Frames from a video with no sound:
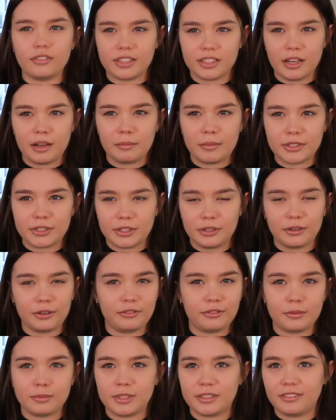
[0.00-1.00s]
of assignments, a lot
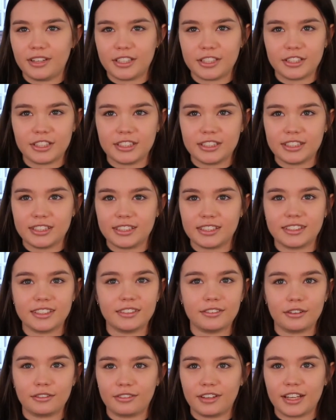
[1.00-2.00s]
of observations,
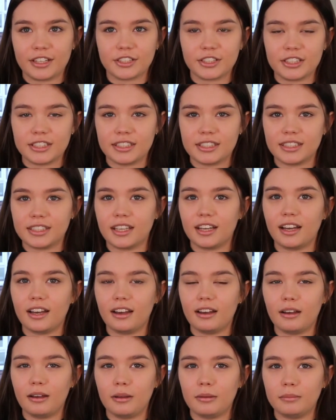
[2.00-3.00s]
reflections.
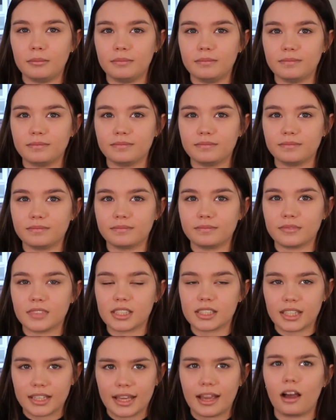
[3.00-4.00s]
Um,
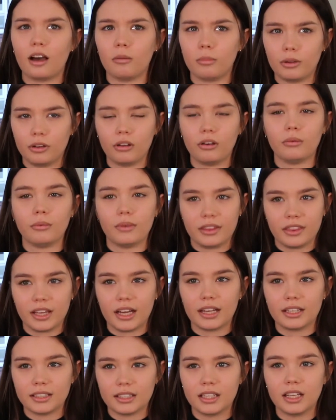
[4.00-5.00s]
so they help a lot with
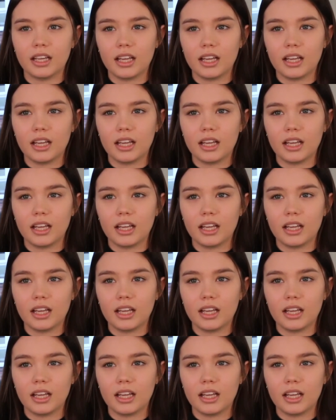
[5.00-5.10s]
that.